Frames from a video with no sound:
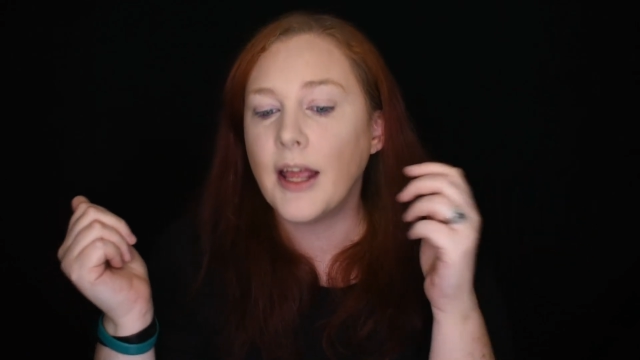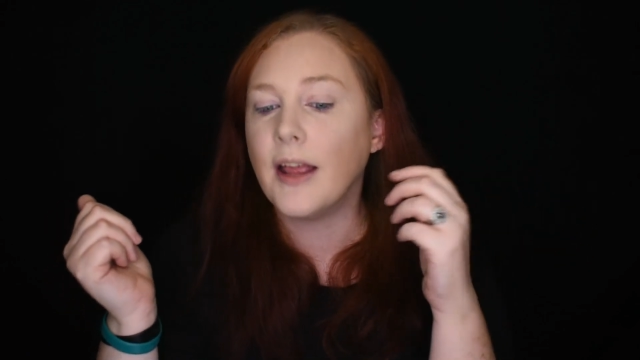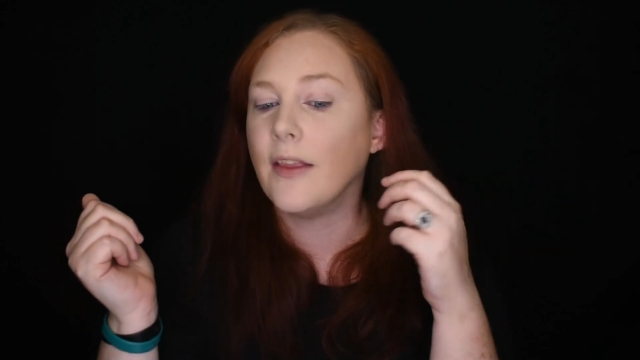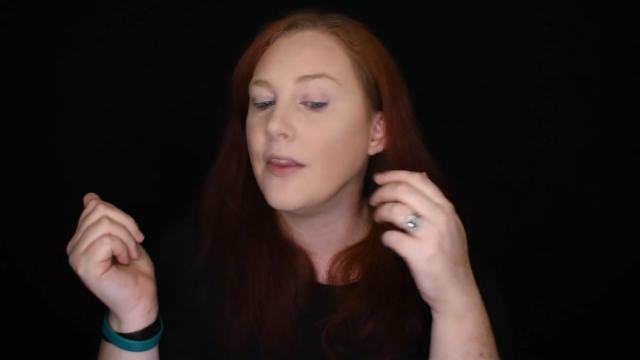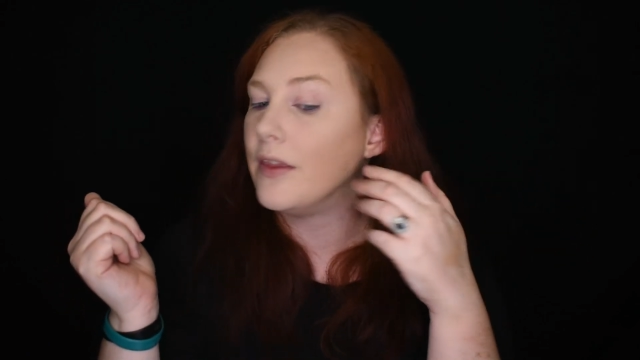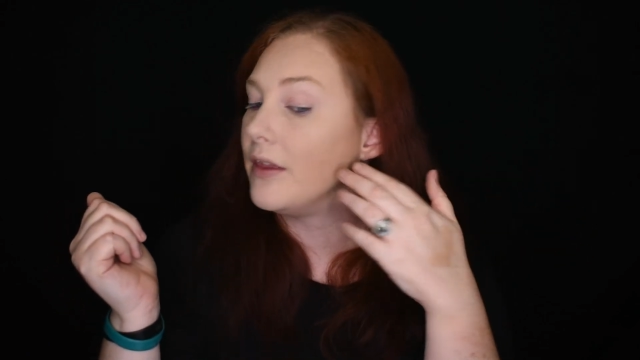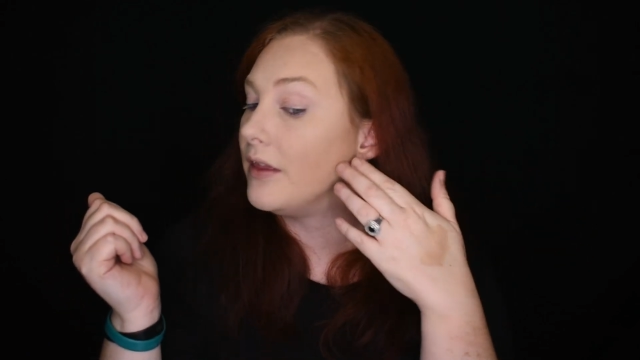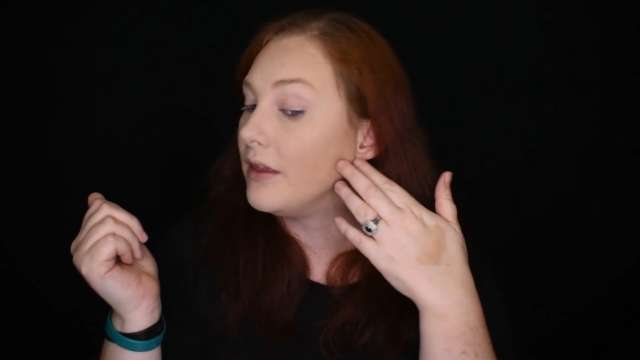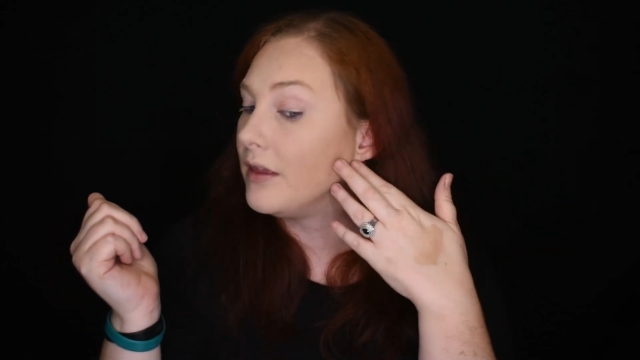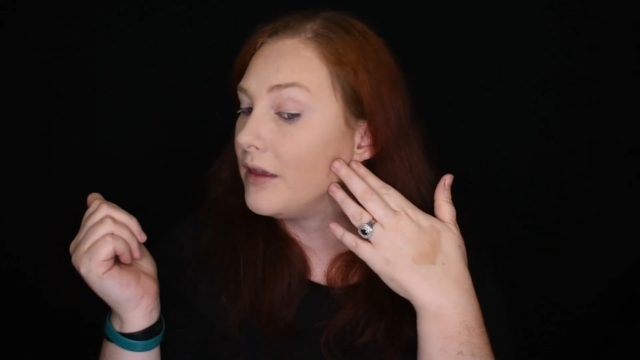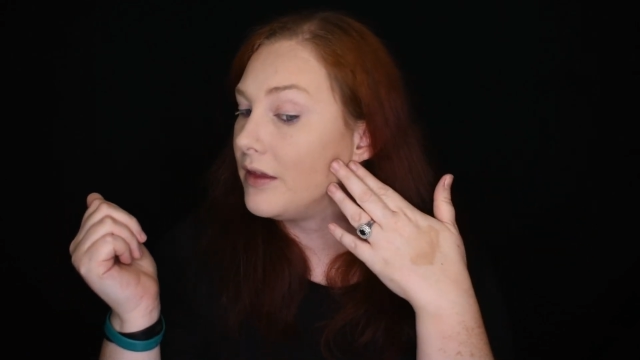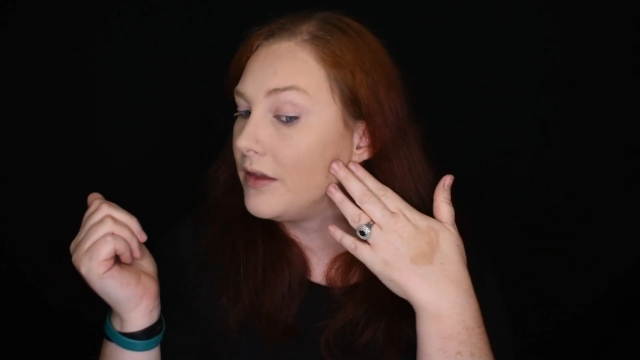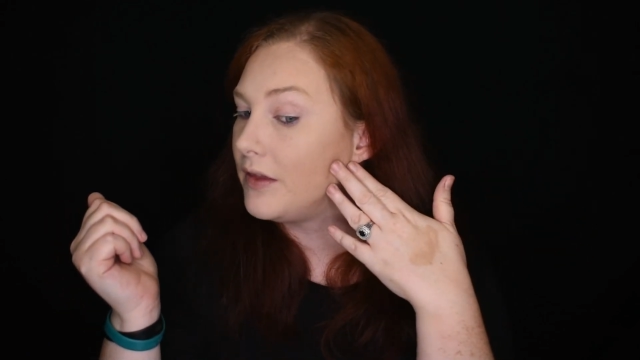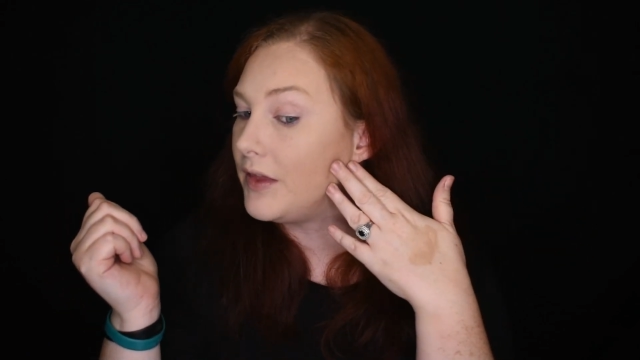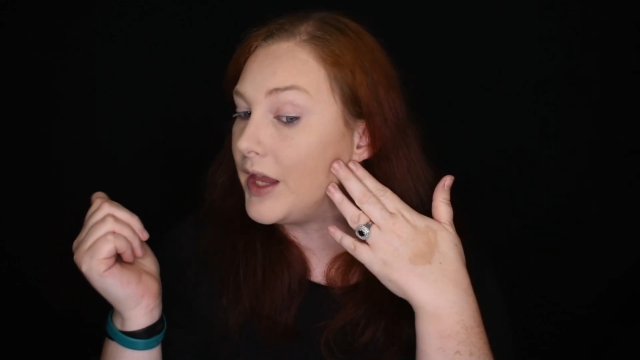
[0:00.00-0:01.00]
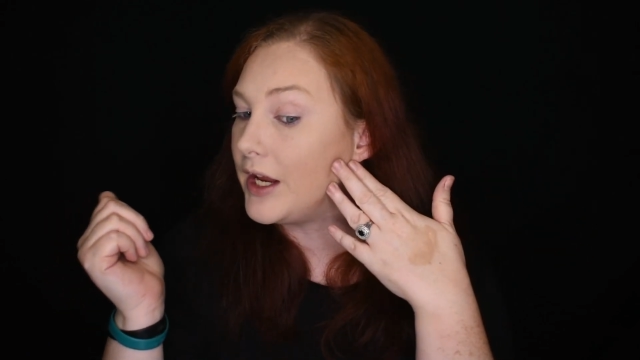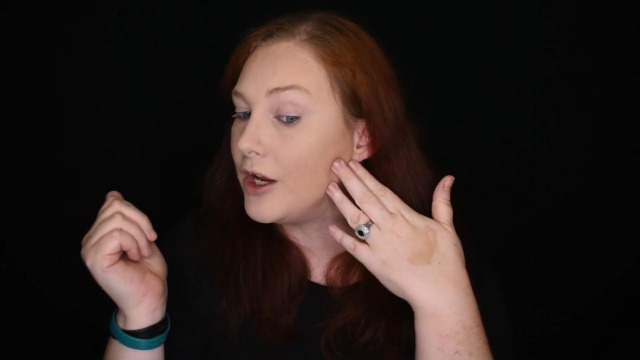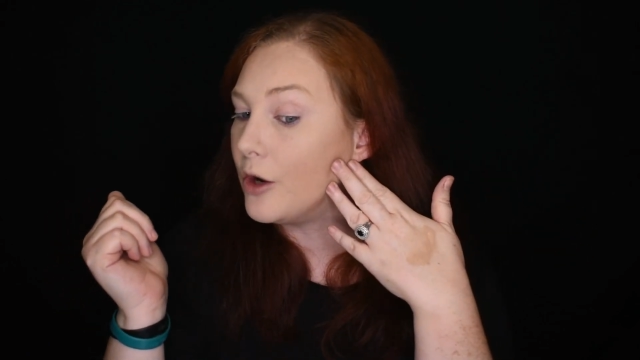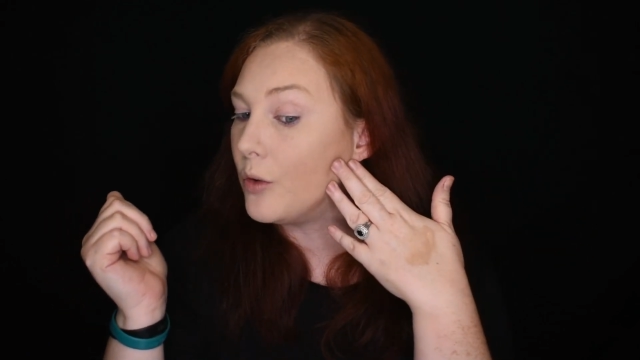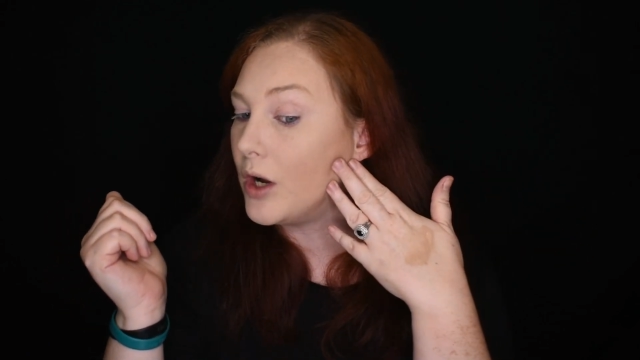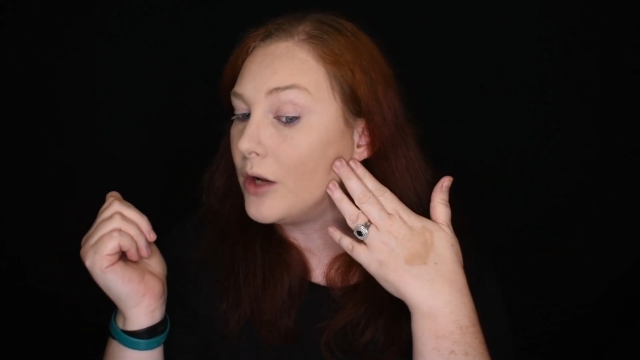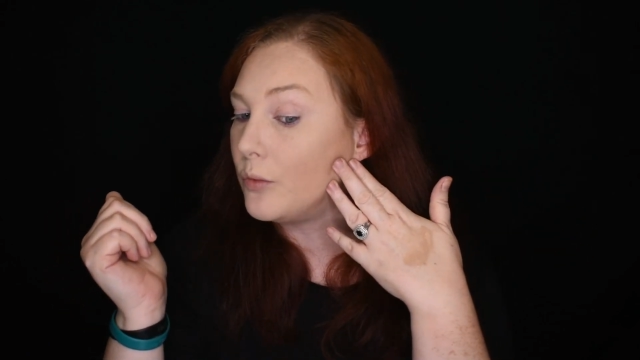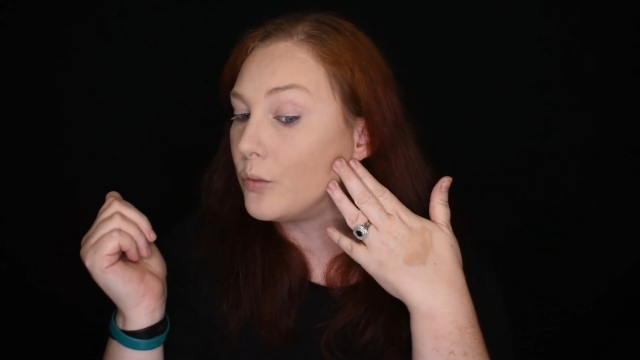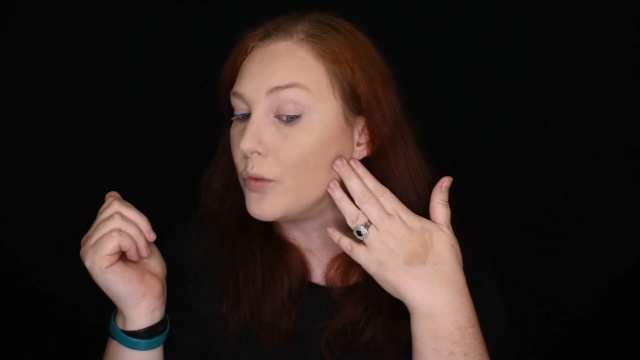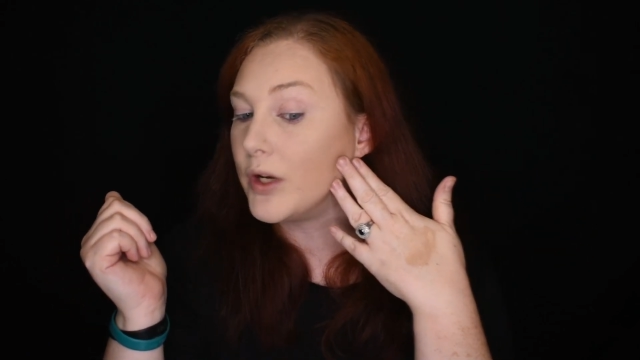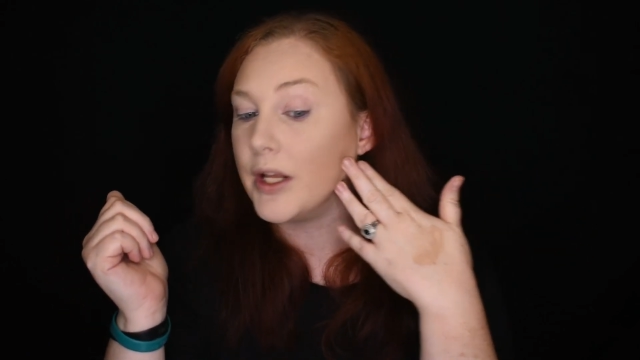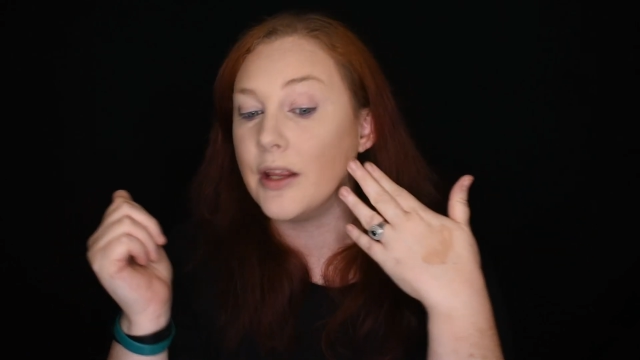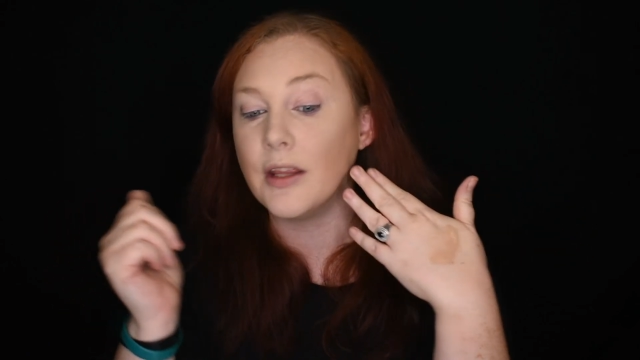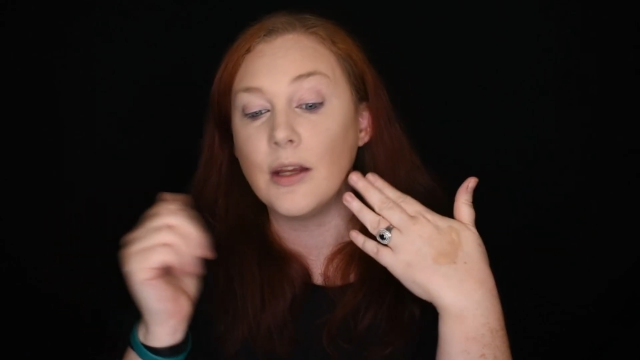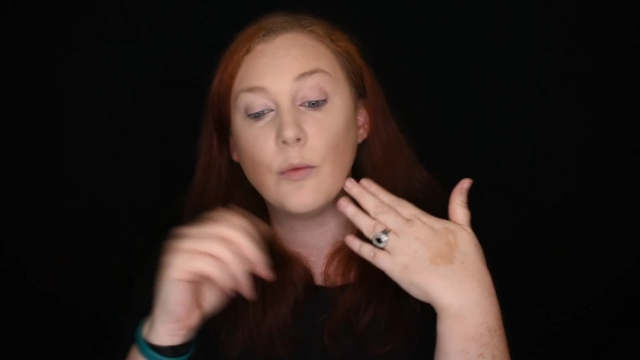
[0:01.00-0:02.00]
And they go on
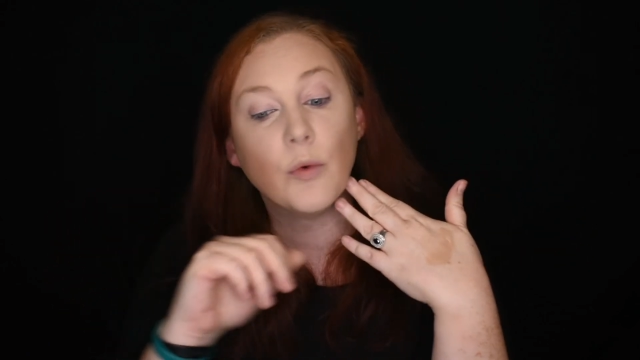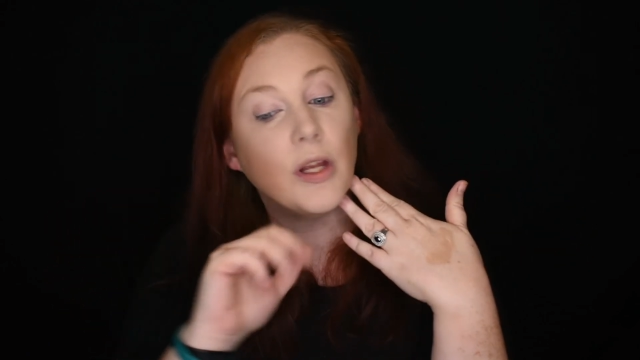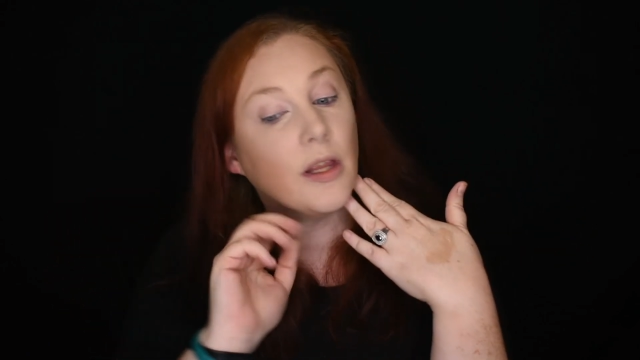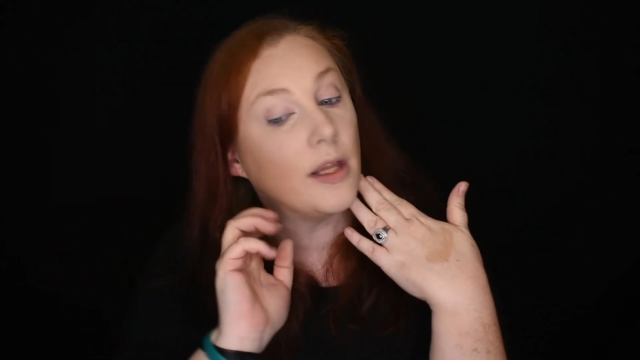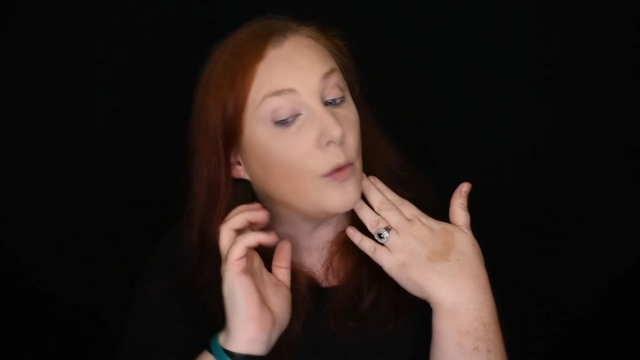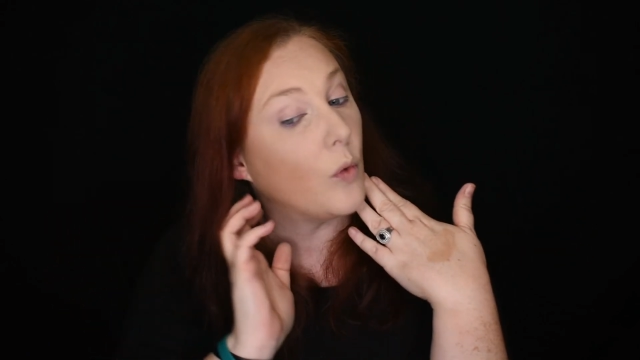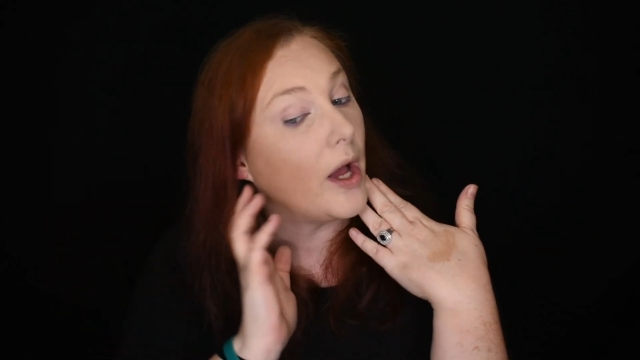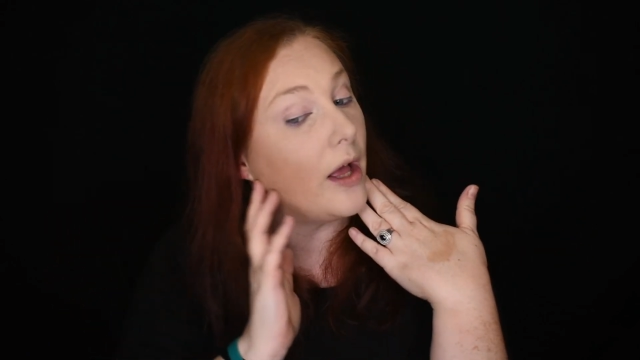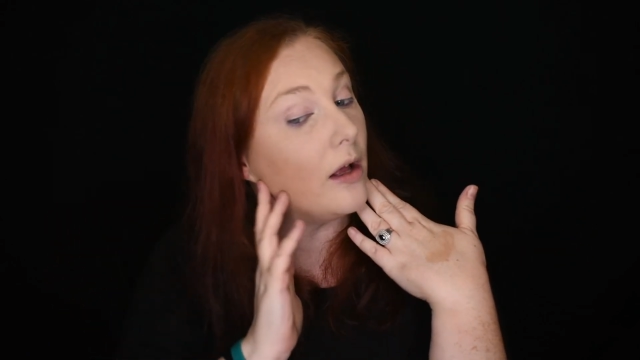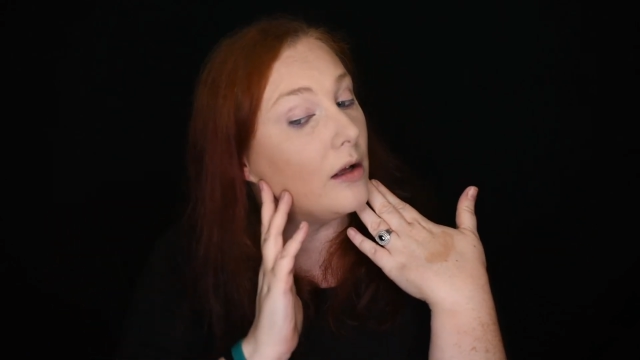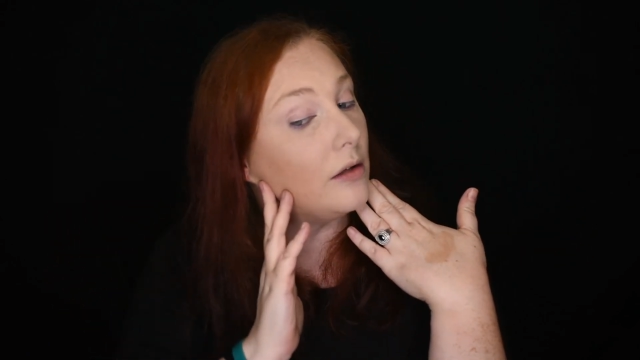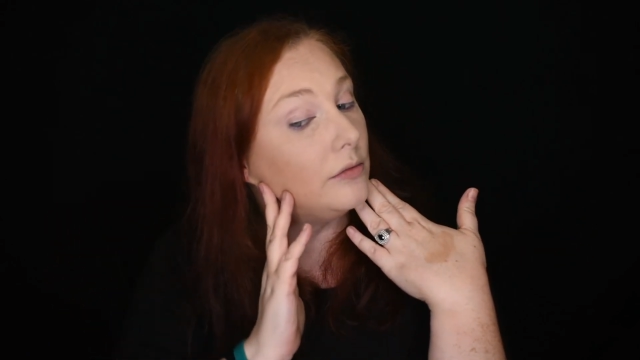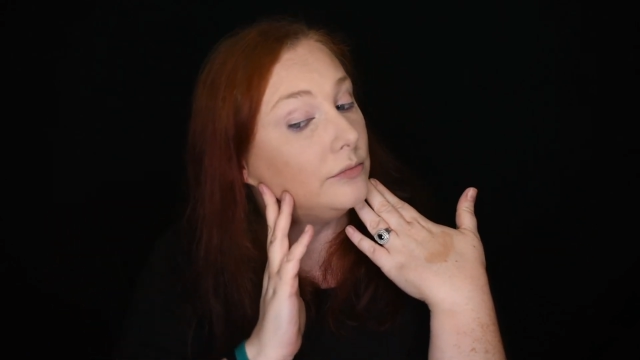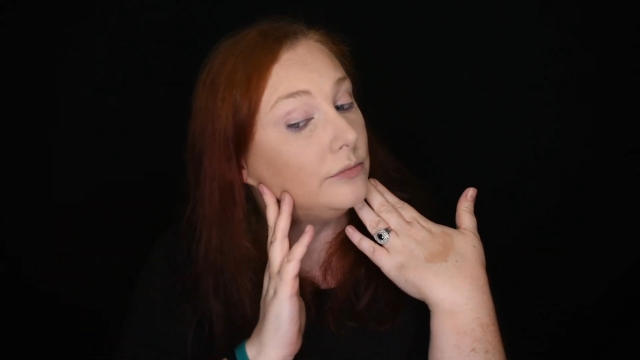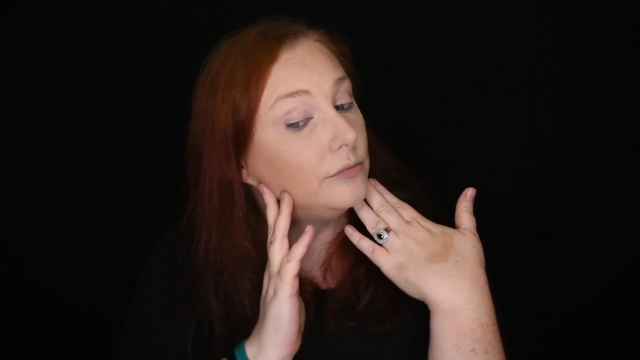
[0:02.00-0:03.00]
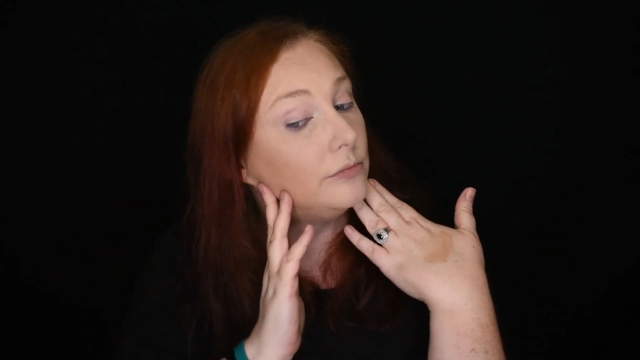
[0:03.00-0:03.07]
really, really well.